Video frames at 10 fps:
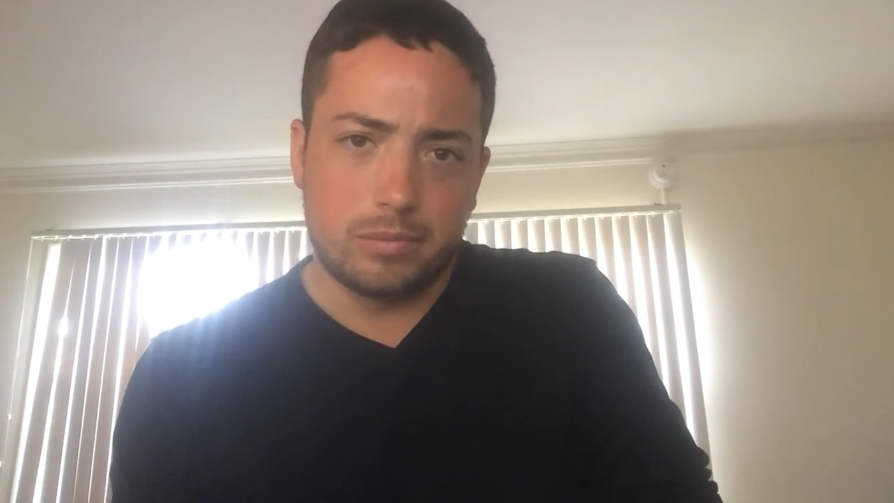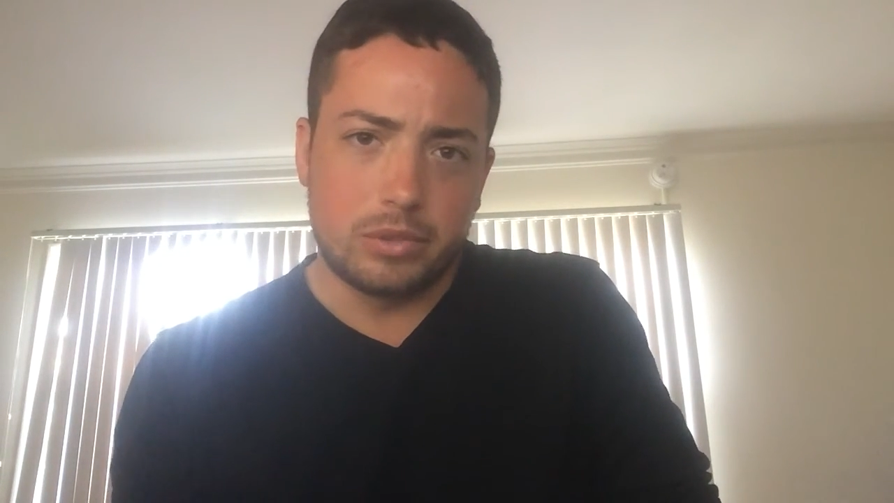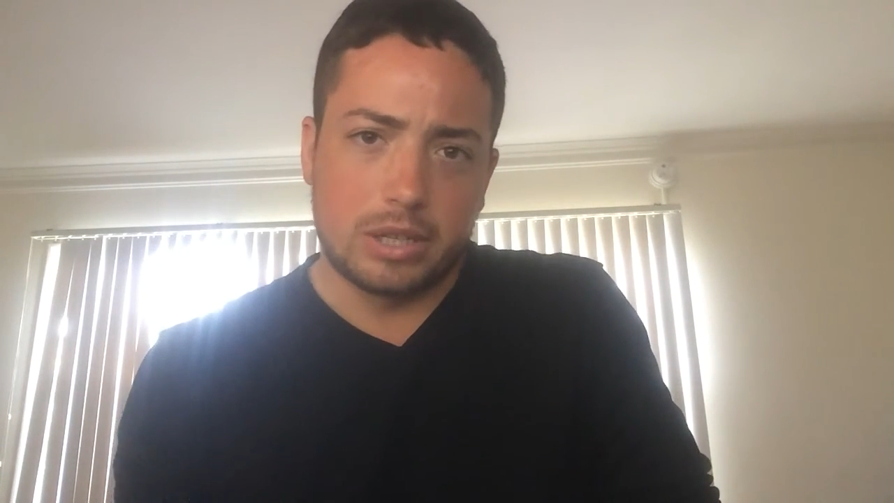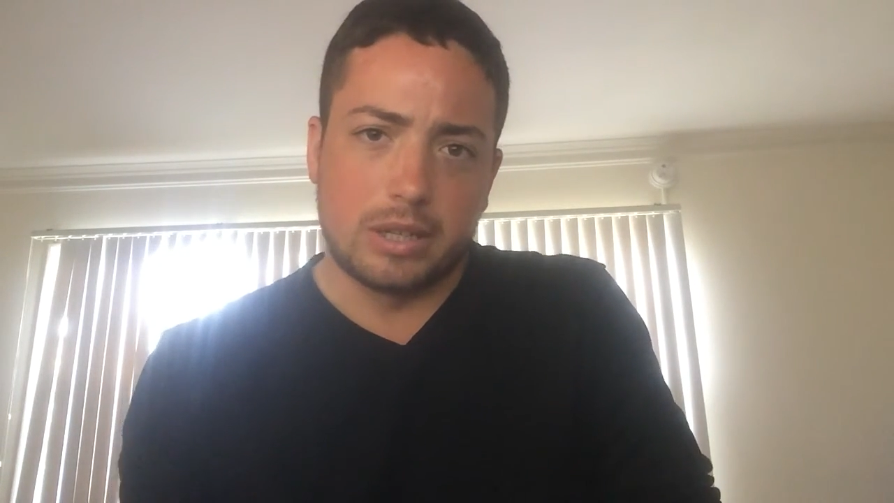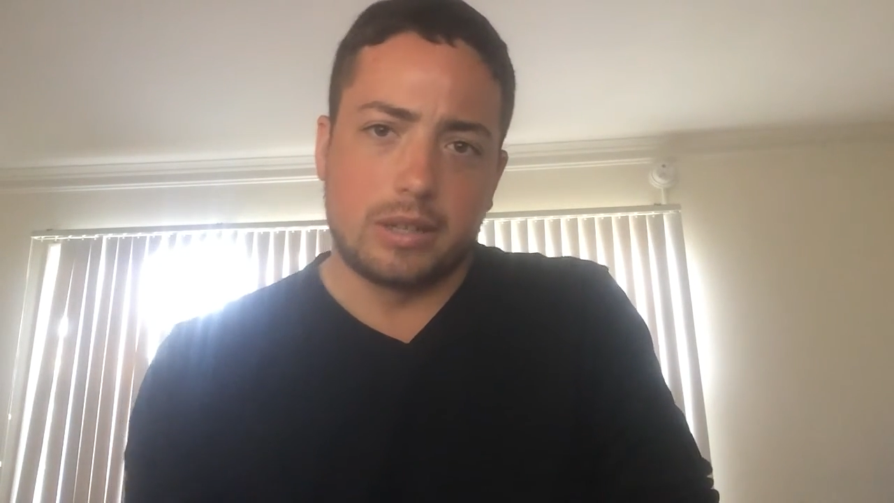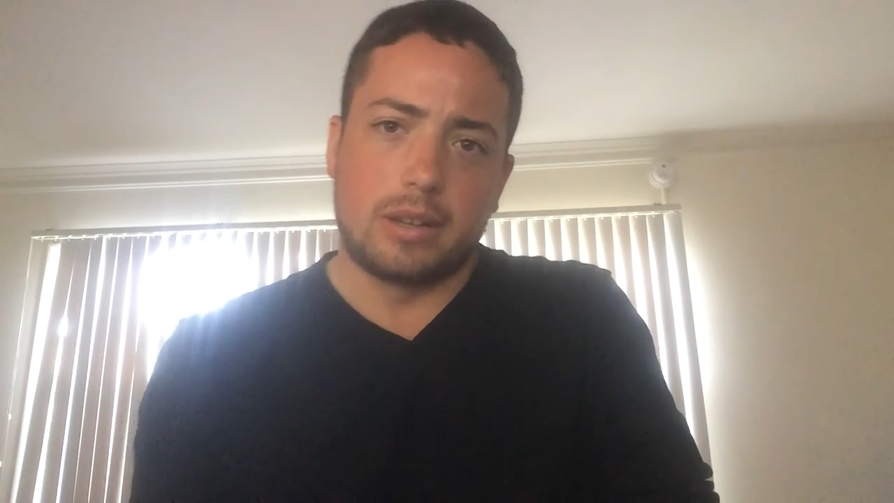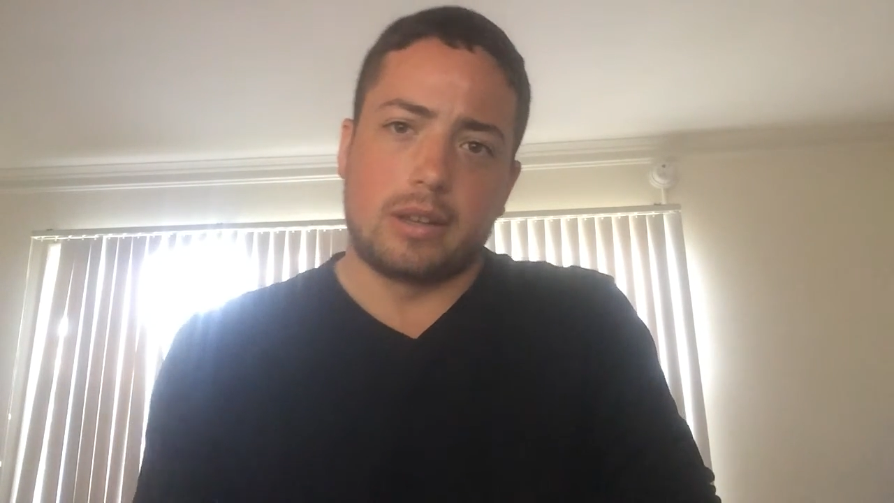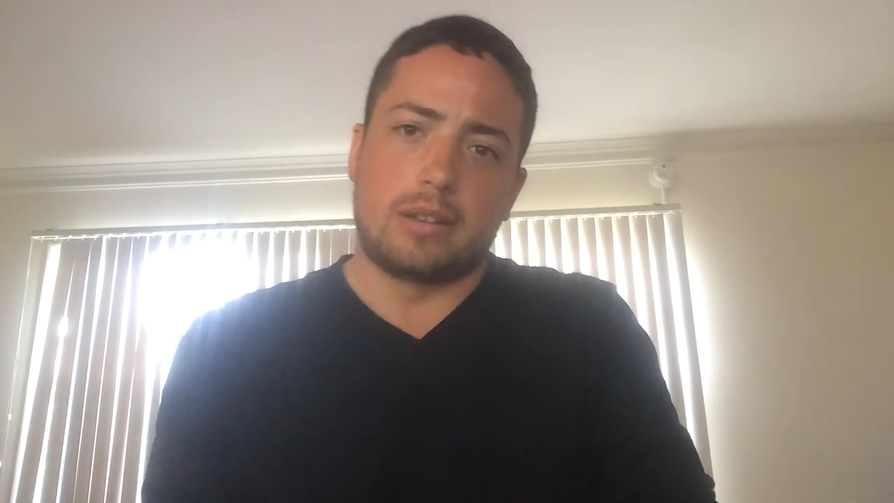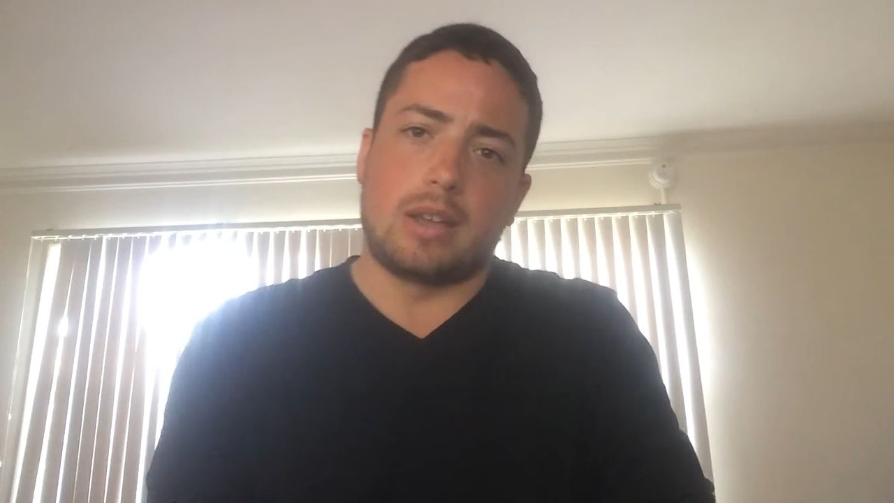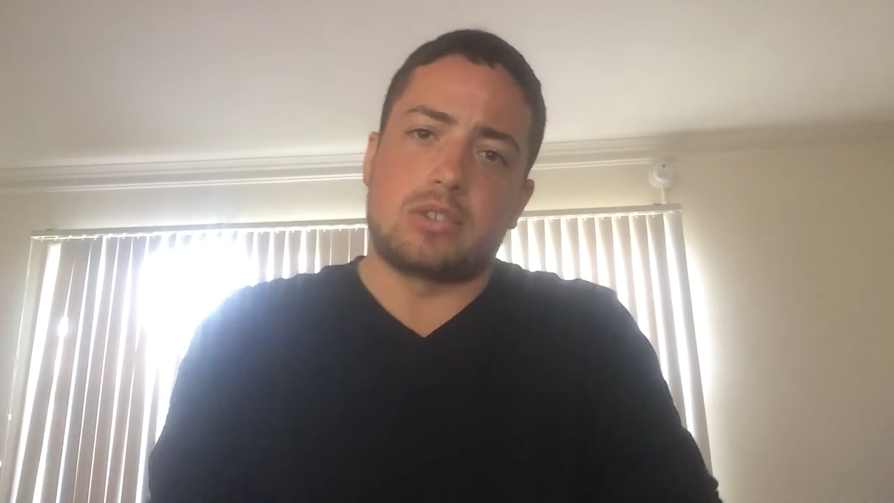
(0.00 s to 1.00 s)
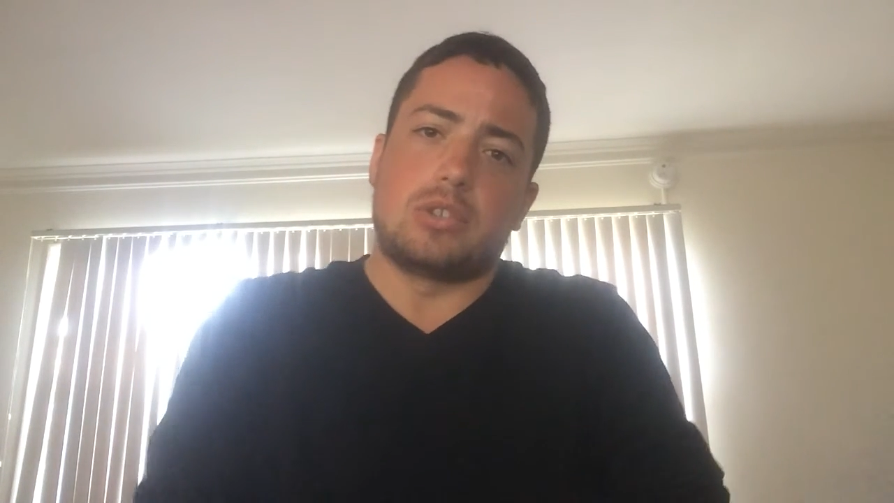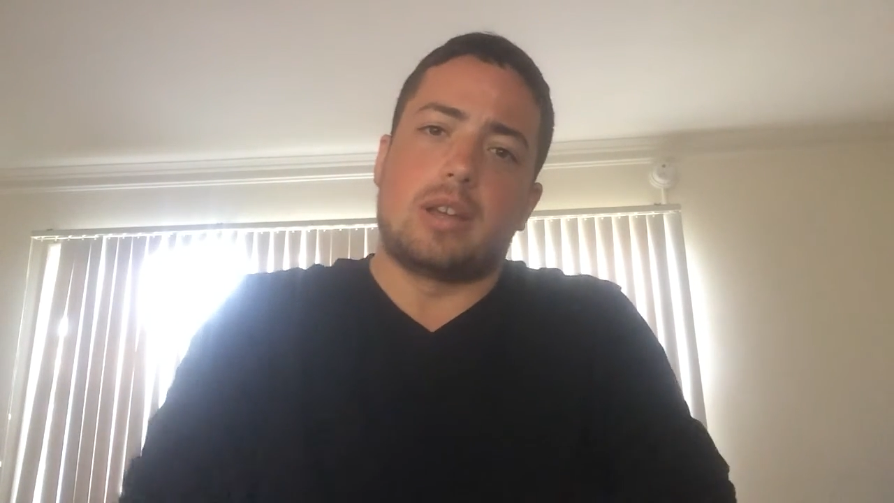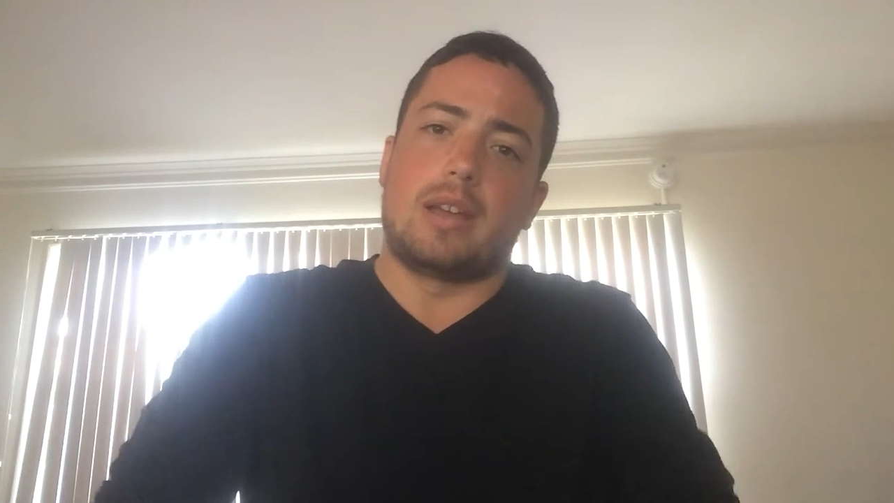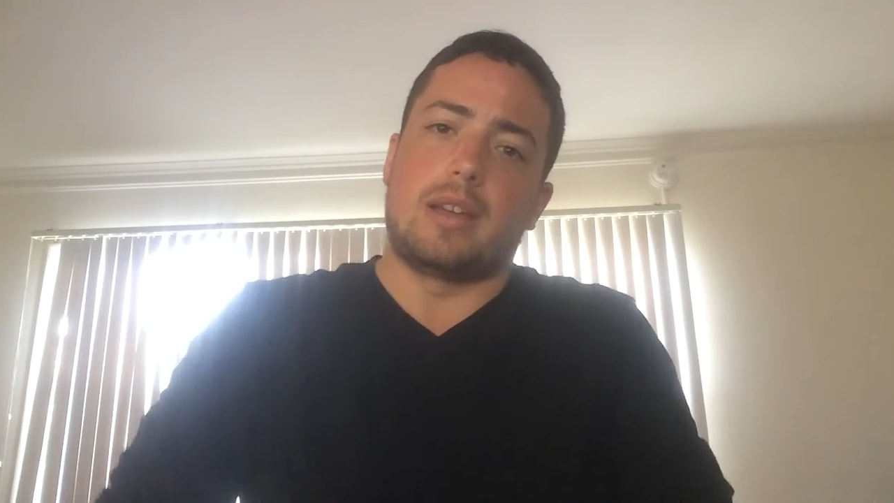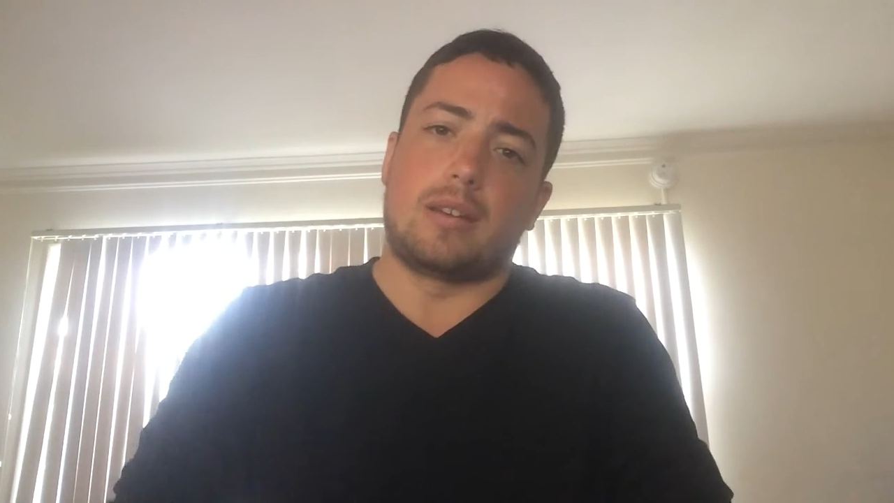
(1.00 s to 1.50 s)
did
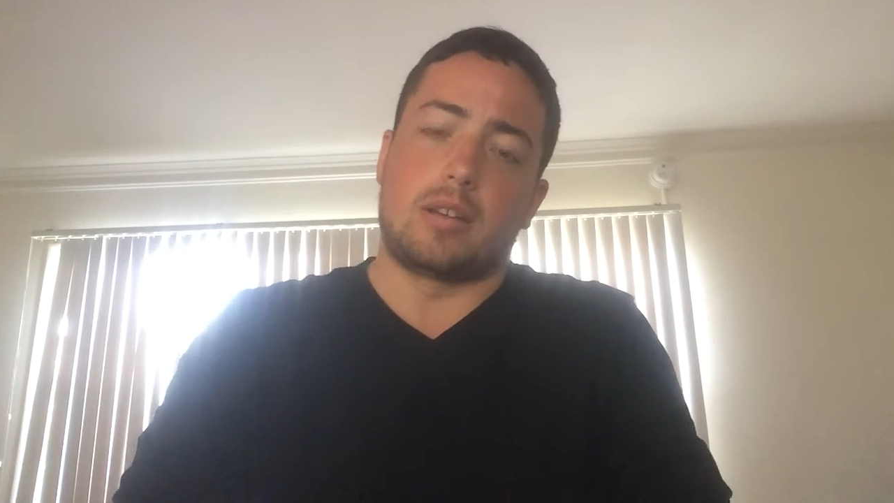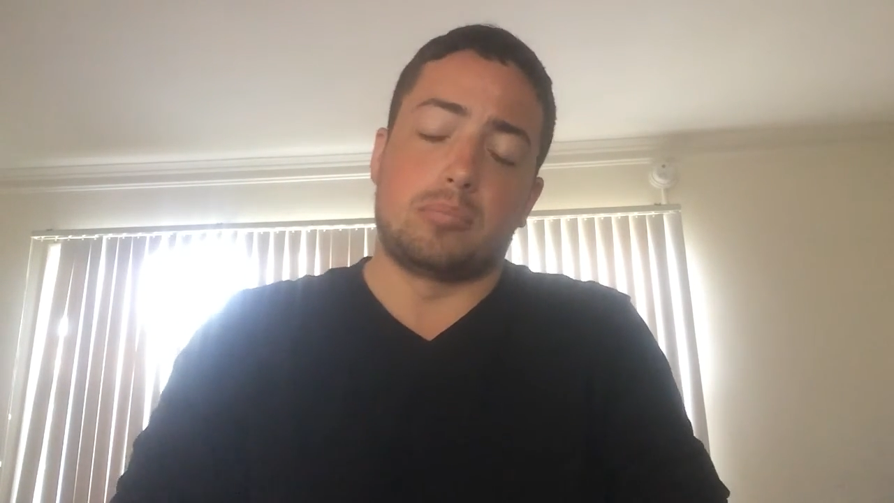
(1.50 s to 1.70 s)
yesterday and